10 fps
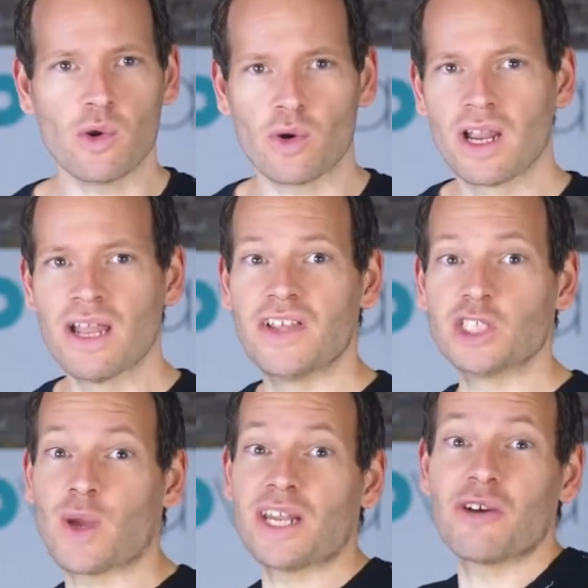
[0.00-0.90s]
or they
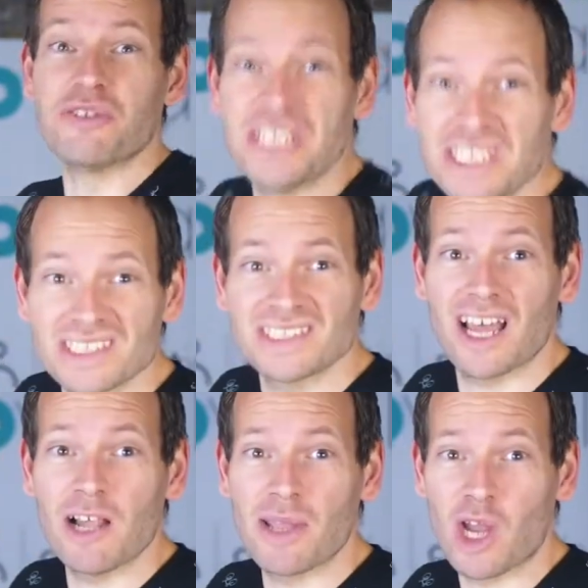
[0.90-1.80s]
try to go ninja
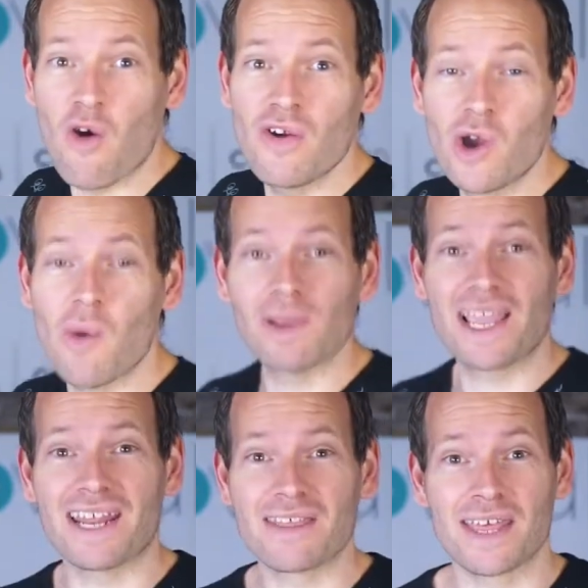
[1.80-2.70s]
style by
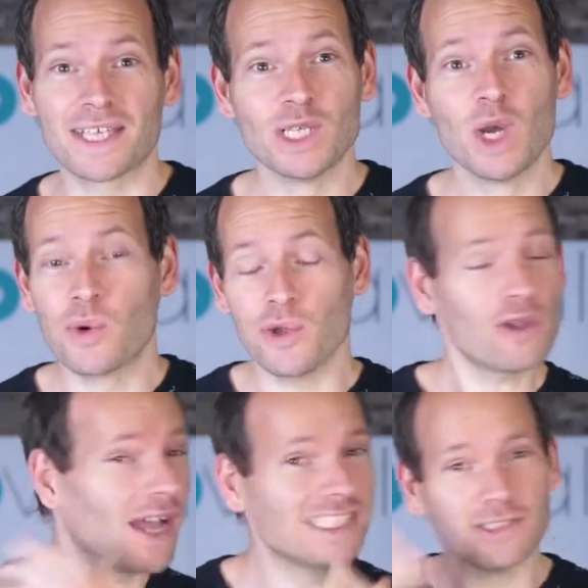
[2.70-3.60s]
overcomplicating things with all
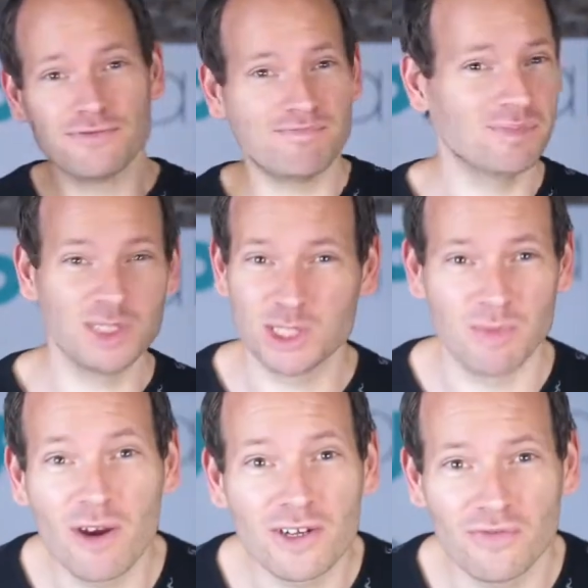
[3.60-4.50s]
kinds of
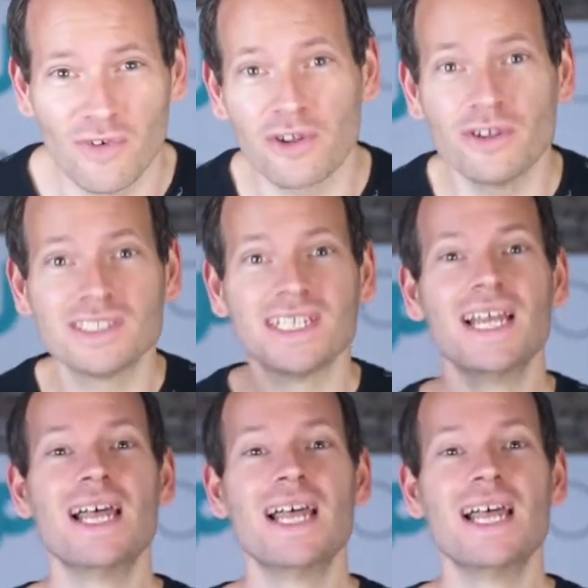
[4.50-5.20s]
smart funnels